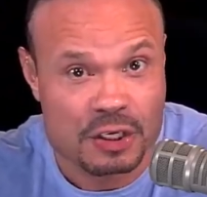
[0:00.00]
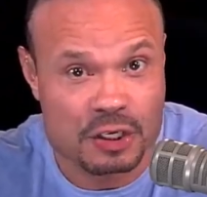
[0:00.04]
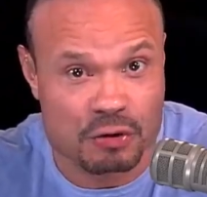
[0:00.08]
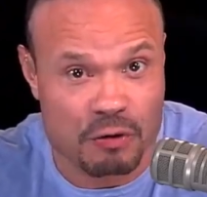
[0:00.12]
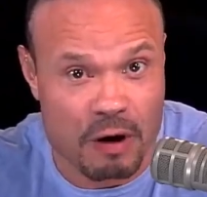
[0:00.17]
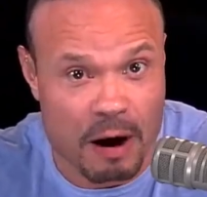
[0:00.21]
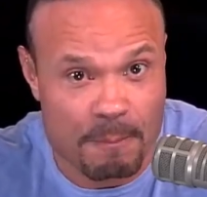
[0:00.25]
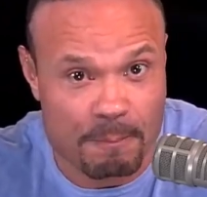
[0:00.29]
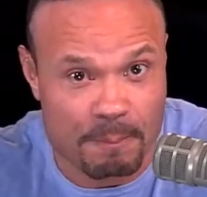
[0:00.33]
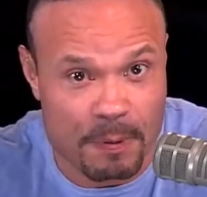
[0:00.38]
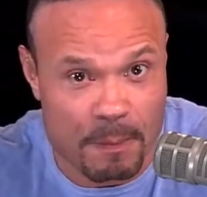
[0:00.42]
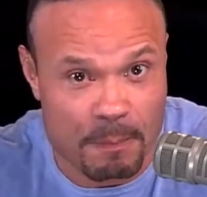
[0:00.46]

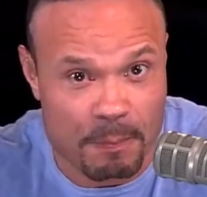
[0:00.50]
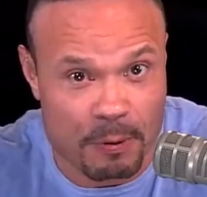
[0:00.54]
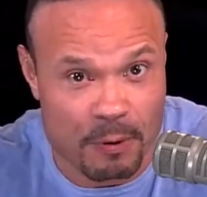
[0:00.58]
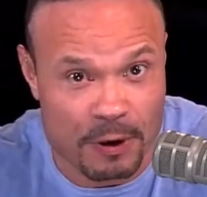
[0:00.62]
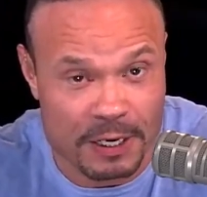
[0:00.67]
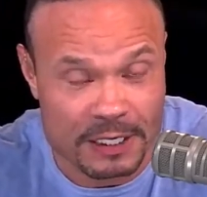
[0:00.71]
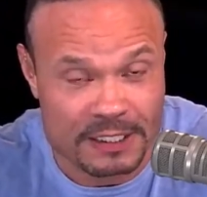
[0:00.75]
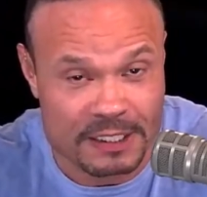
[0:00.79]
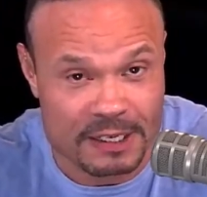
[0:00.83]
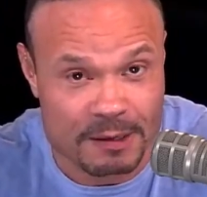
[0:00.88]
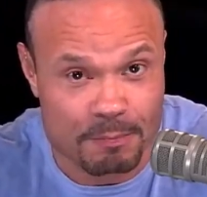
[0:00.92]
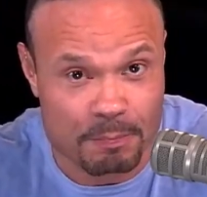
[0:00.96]
Trump
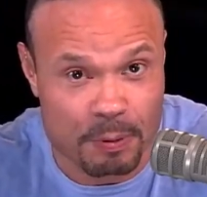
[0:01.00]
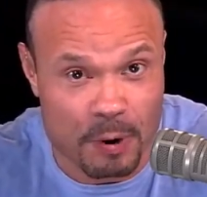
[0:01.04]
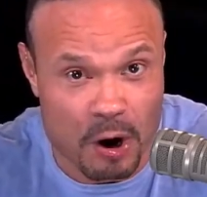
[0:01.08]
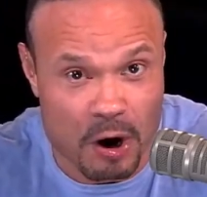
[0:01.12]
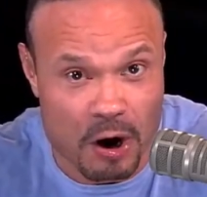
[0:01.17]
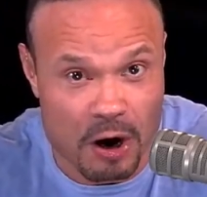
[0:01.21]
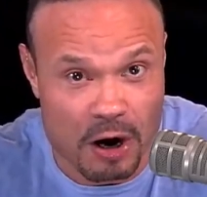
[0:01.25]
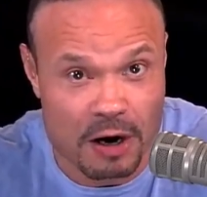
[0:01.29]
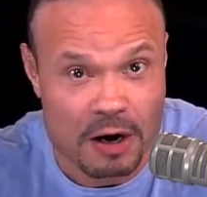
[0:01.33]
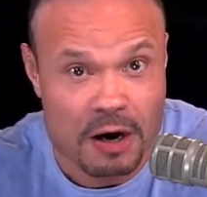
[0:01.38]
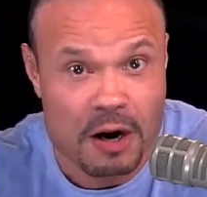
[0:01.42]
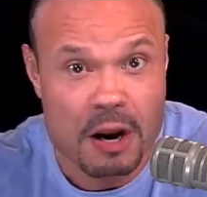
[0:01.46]
appointed
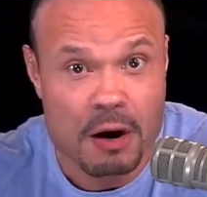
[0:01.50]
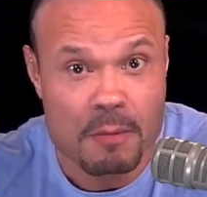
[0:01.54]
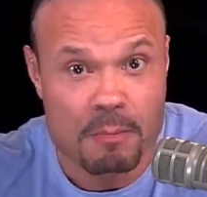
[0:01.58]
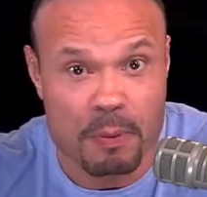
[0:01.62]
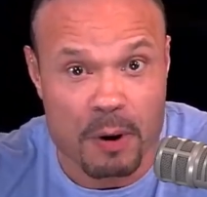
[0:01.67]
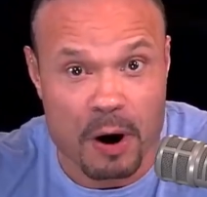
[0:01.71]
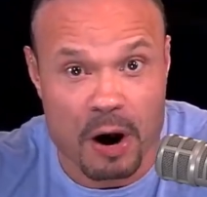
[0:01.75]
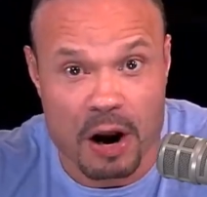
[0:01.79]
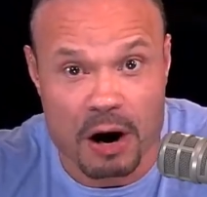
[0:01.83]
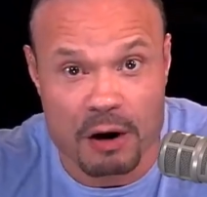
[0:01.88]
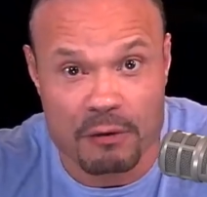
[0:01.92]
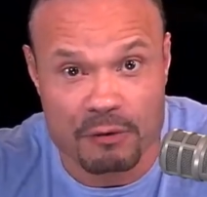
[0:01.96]
Barr.
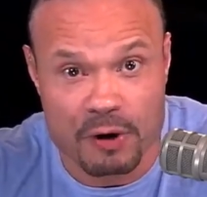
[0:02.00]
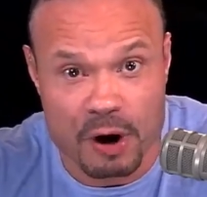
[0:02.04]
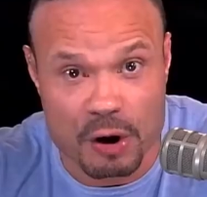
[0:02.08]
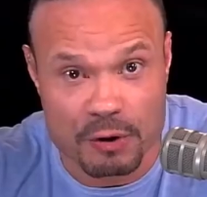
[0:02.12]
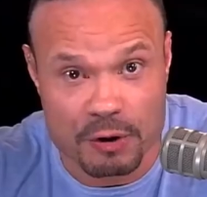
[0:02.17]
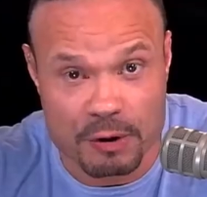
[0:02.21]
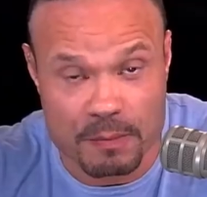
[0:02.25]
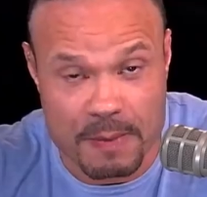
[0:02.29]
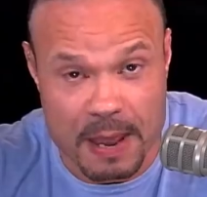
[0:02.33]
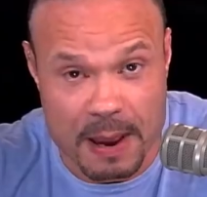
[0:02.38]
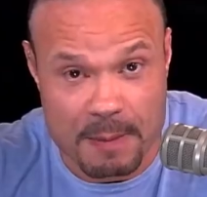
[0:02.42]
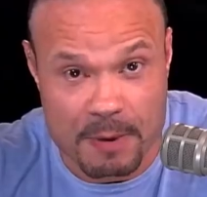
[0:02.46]
Barr wrote
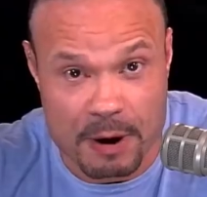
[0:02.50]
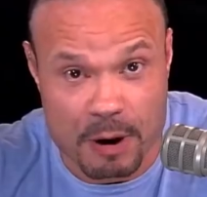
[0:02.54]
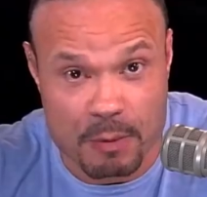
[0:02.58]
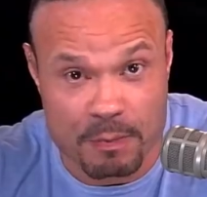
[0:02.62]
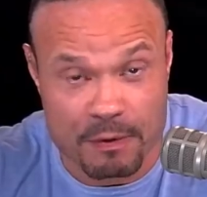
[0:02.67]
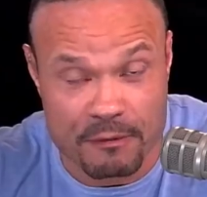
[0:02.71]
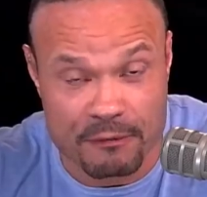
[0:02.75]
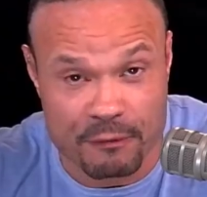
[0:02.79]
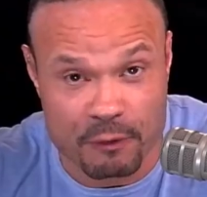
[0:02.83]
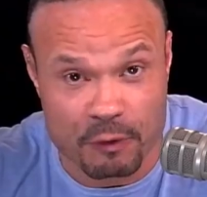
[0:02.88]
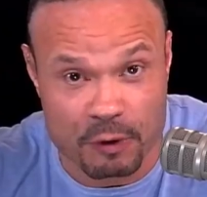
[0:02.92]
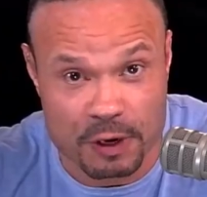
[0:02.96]
a memo
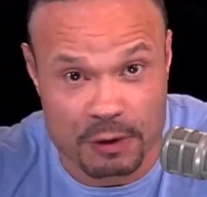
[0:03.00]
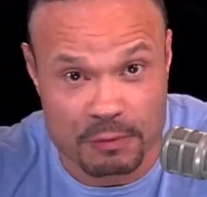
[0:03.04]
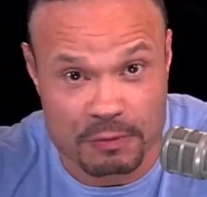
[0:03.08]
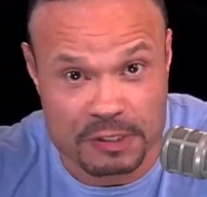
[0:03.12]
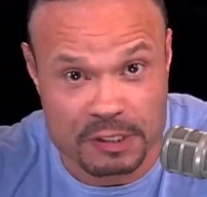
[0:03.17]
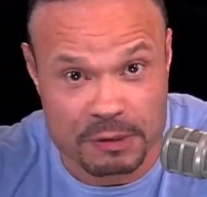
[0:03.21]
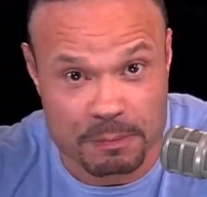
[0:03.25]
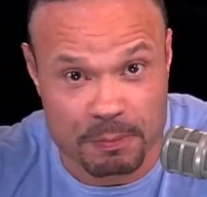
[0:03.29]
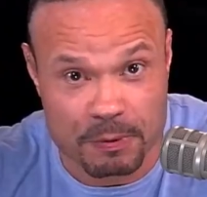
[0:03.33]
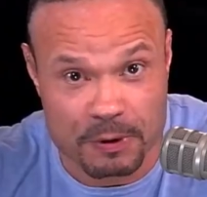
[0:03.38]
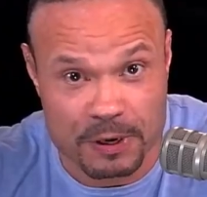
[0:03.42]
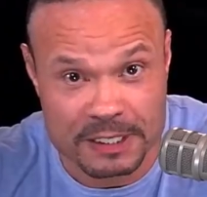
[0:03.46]
before he
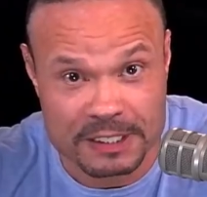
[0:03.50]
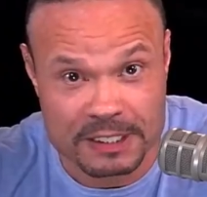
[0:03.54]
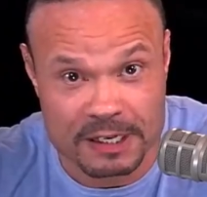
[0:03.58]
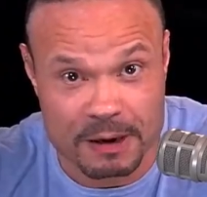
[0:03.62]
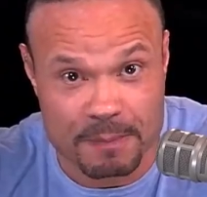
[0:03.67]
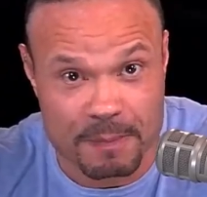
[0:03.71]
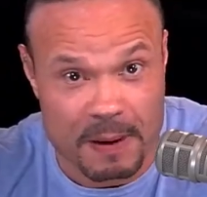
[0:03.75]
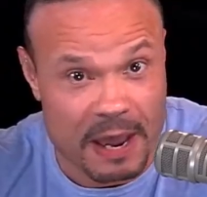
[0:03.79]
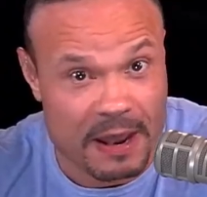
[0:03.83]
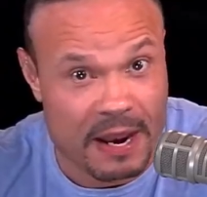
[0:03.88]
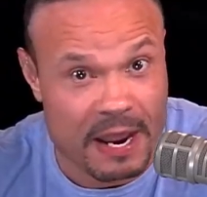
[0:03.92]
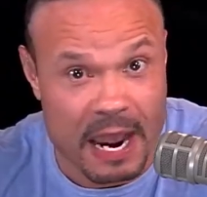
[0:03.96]
was appointed
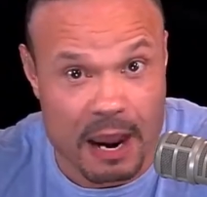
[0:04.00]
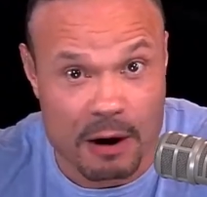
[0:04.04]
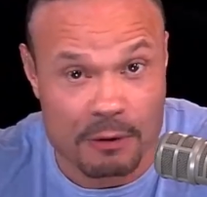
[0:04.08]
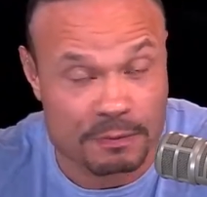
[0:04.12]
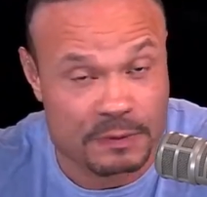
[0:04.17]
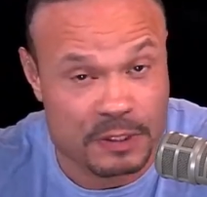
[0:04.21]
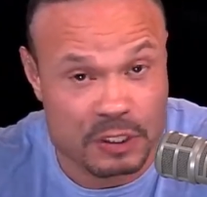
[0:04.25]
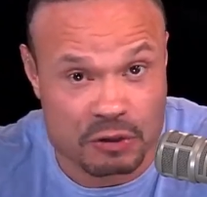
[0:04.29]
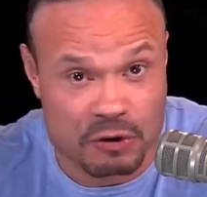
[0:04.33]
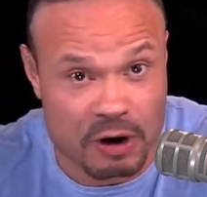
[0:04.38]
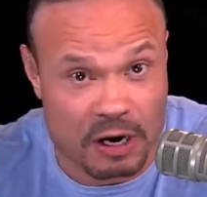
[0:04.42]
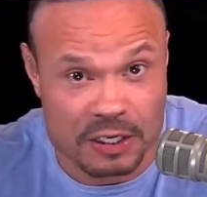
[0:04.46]
about how
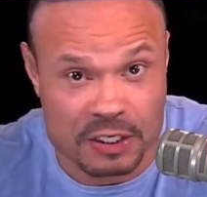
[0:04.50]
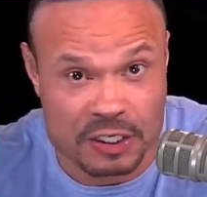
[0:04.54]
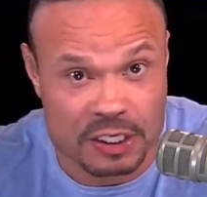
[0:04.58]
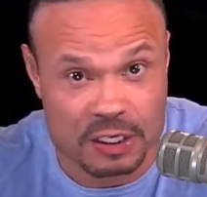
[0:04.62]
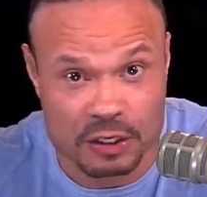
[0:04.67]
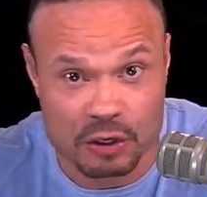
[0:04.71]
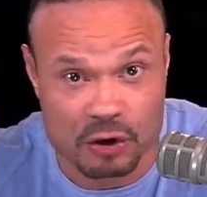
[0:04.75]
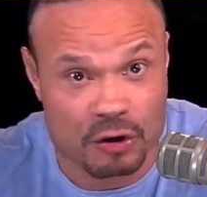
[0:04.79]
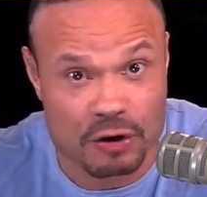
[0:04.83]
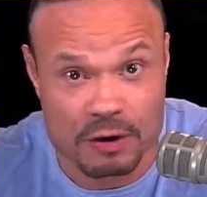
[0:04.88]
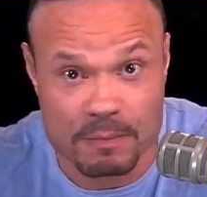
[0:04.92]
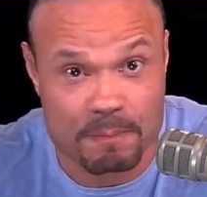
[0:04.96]
obstruction
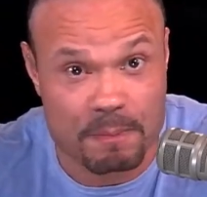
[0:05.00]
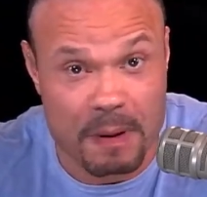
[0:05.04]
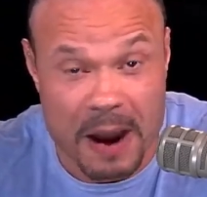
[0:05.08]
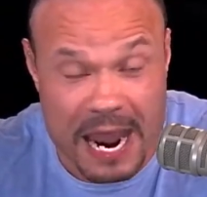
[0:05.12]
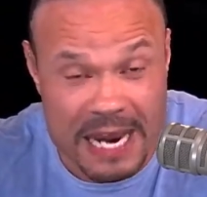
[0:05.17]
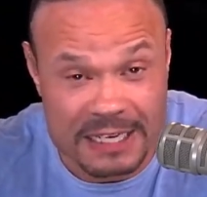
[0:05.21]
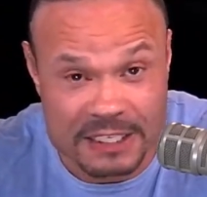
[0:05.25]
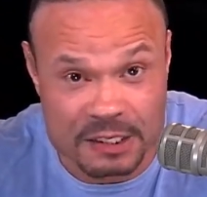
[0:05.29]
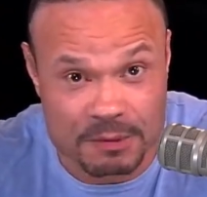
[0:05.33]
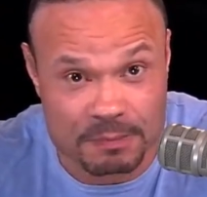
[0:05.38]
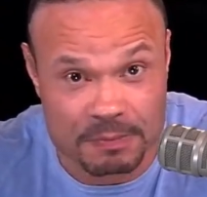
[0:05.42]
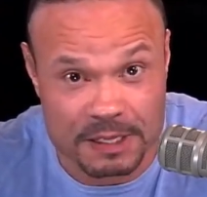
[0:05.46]
couldn't
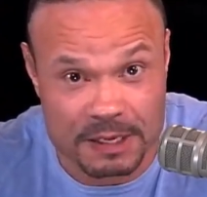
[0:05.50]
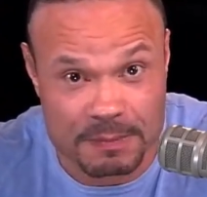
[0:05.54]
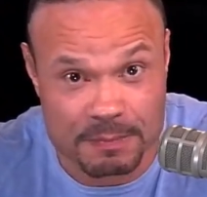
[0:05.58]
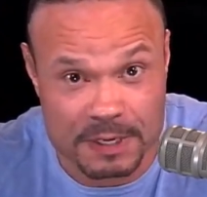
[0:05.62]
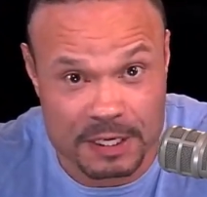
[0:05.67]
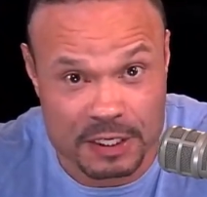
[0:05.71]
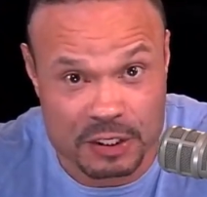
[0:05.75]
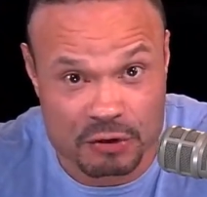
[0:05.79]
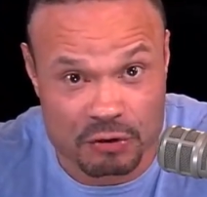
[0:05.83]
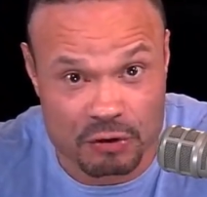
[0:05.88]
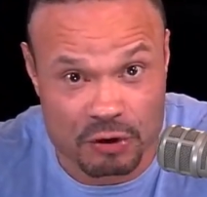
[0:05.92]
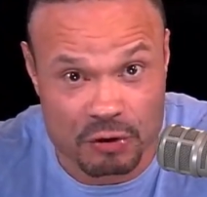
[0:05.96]
possibly be
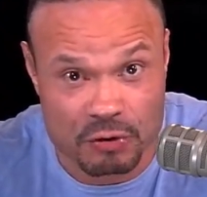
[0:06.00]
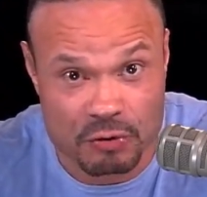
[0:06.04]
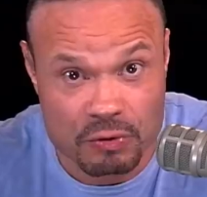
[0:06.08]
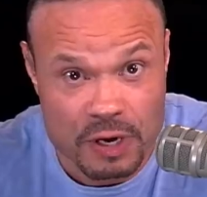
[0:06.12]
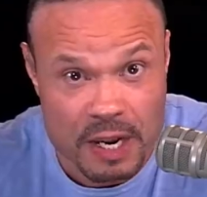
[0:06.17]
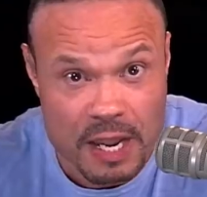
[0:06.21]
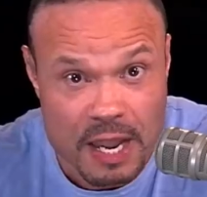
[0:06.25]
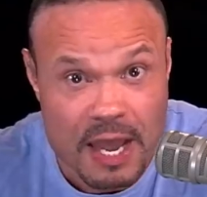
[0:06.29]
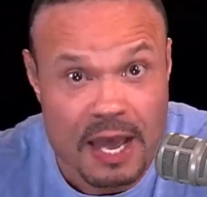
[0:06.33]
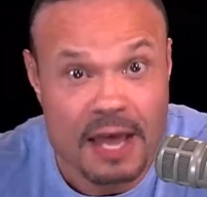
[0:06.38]
true.